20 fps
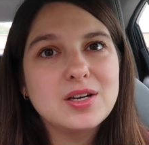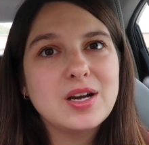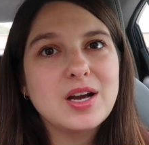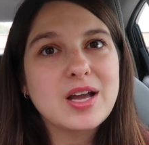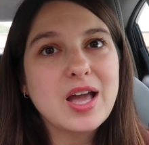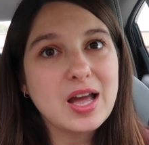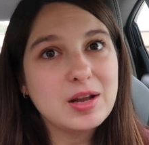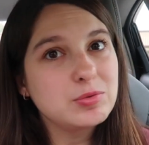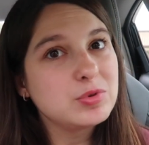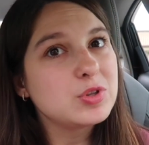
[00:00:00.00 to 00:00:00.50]

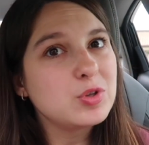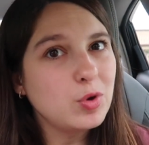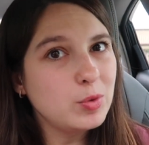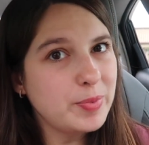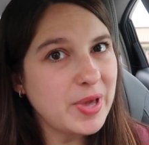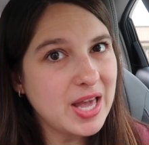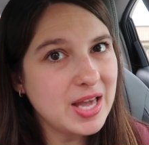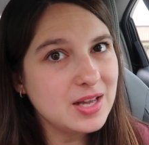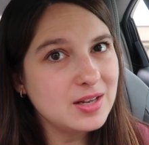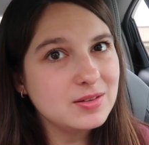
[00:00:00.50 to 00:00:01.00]
Again, with no
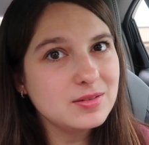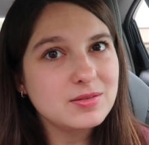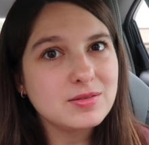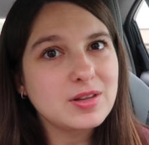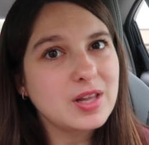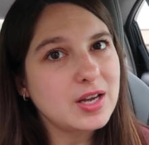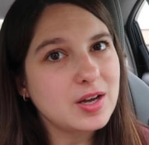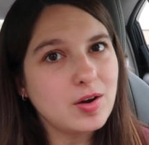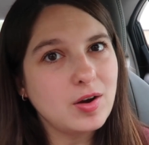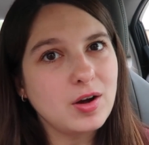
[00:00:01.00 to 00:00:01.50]
pain,
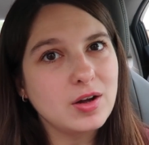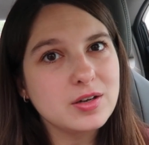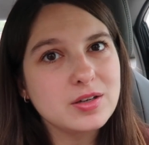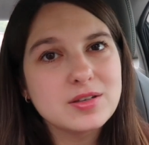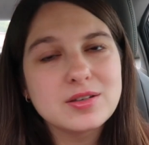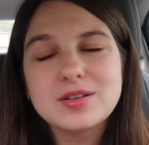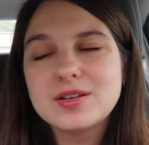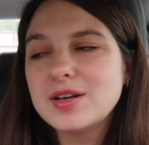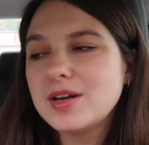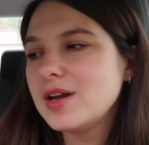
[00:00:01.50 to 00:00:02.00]
thank God.
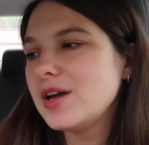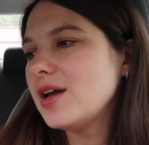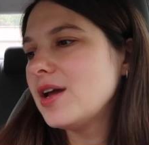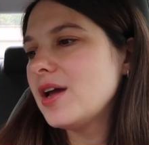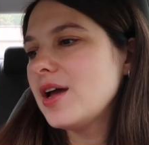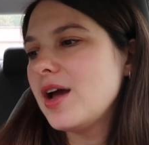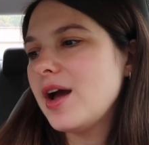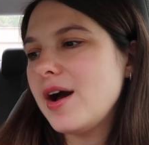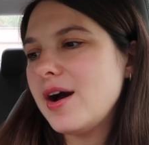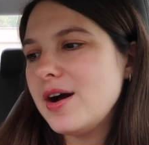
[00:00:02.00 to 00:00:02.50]

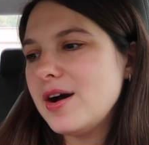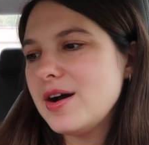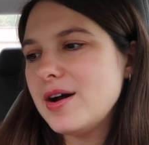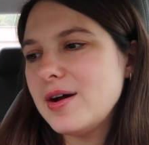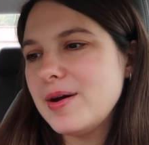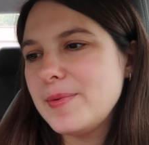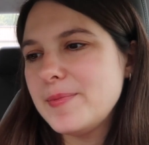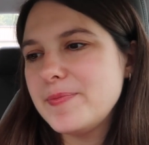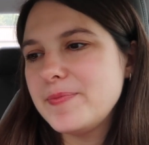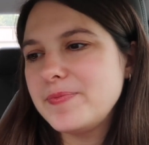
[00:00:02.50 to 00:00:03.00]

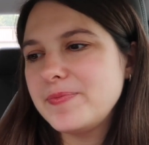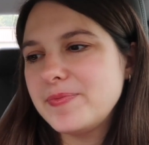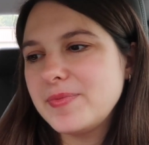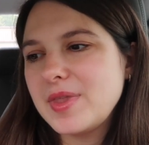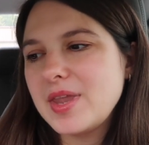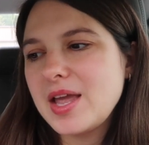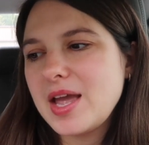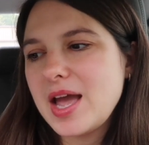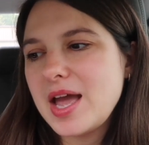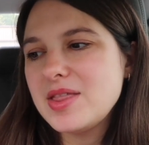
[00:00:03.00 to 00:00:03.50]
Um,
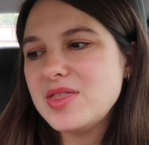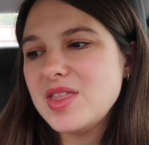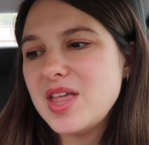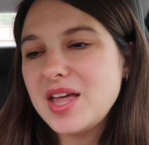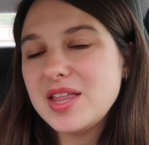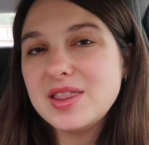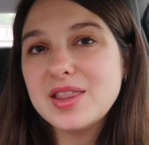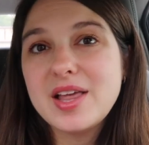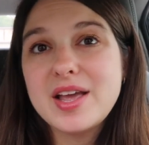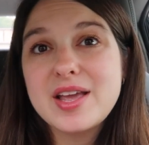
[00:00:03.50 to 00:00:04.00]
and
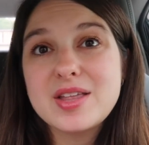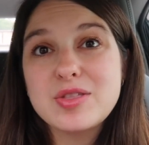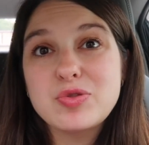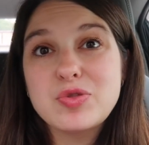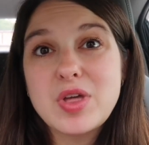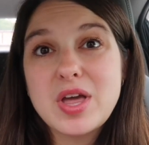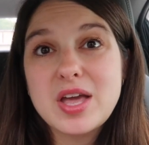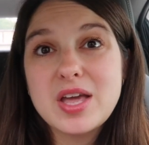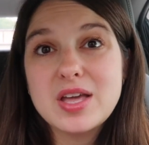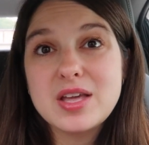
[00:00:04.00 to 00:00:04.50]
then like
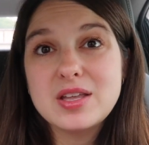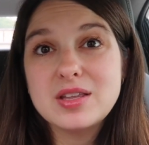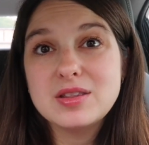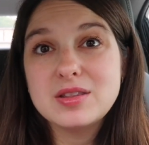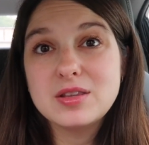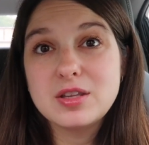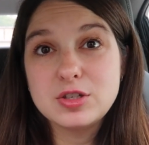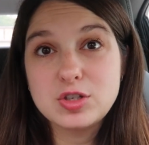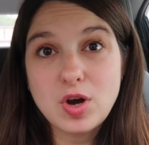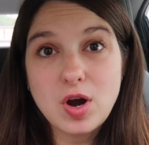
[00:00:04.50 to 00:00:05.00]
they,
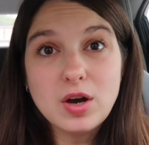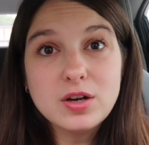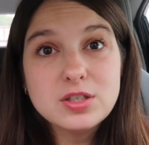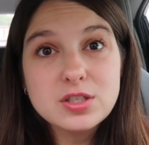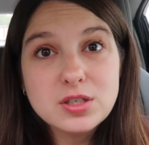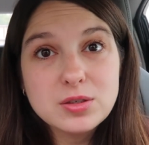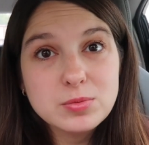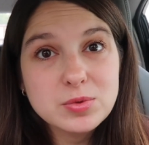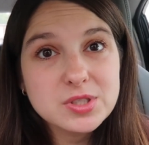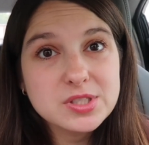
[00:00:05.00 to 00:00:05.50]
the
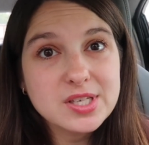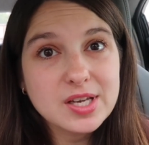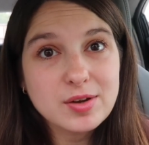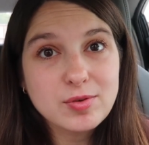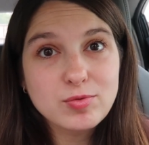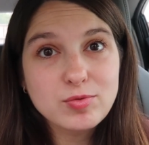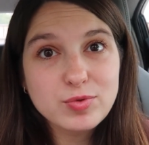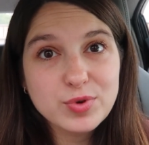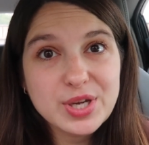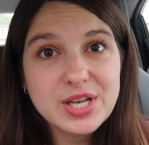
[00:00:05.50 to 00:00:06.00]
doctor was like
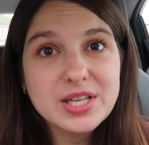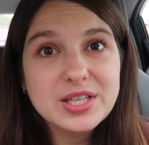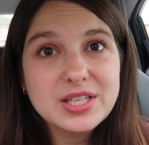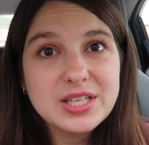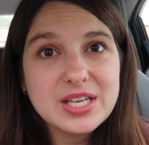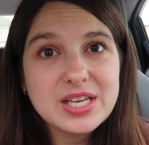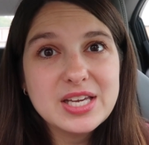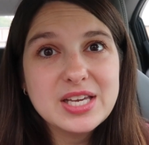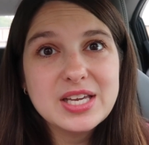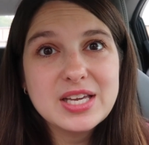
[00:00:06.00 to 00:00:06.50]

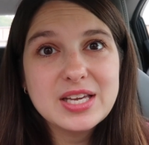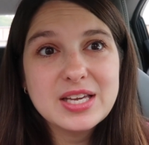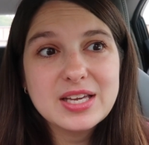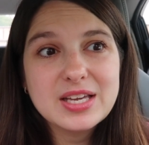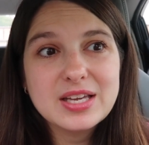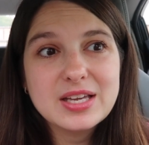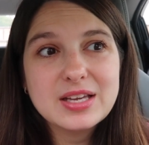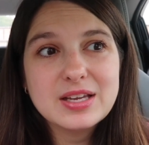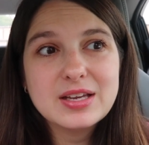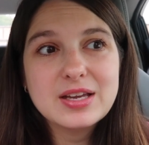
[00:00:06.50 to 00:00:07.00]

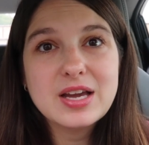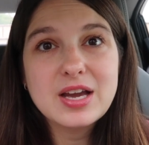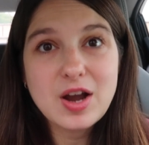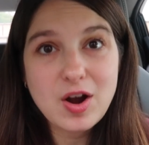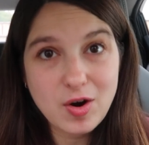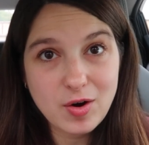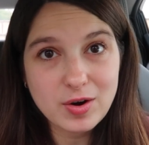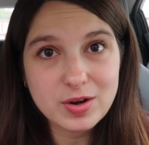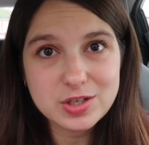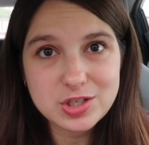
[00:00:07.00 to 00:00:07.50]
really
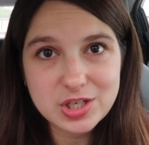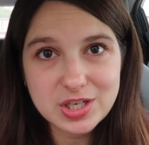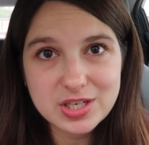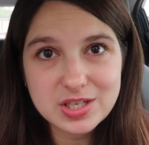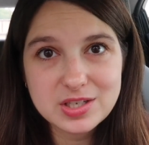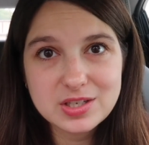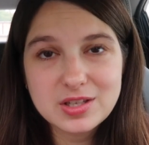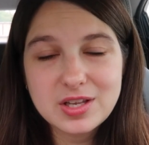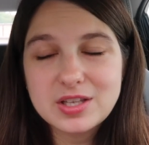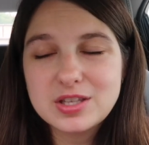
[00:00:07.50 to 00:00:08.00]

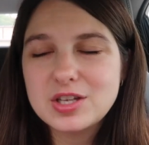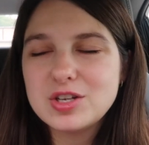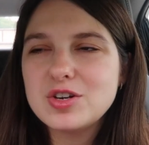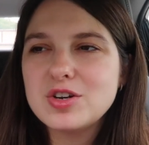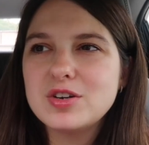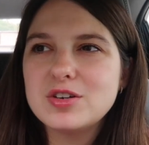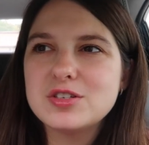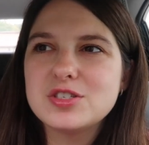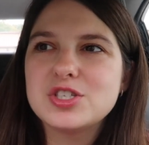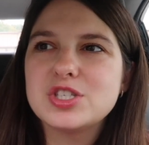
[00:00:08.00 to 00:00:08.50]
encouraging. Like the
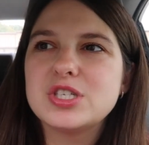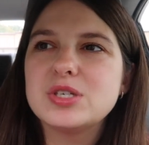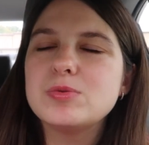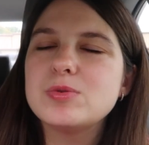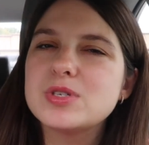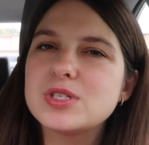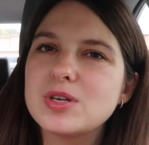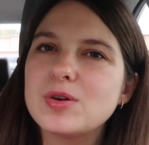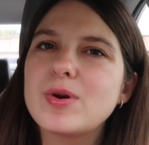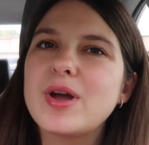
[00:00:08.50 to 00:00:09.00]
nurse, she
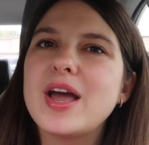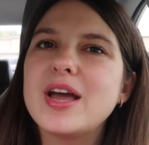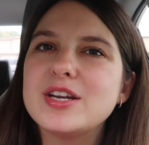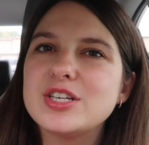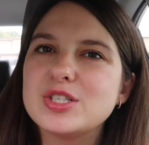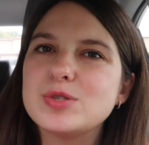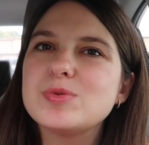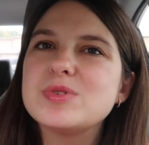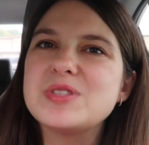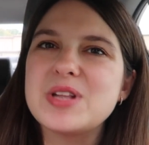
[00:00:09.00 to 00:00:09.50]
was okay,
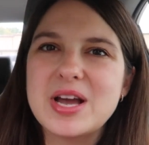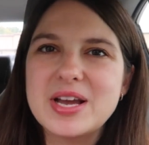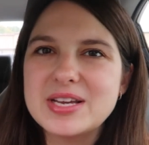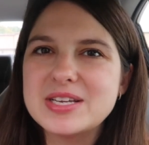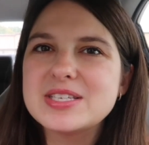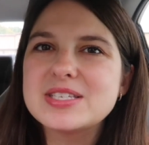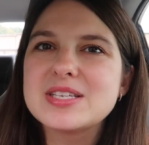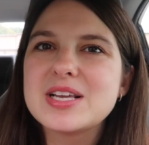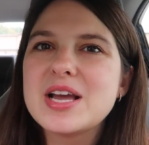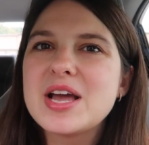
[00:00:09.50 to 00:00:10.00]
she was
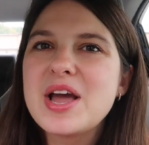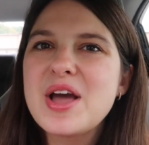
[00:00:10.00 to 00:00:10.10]
nice,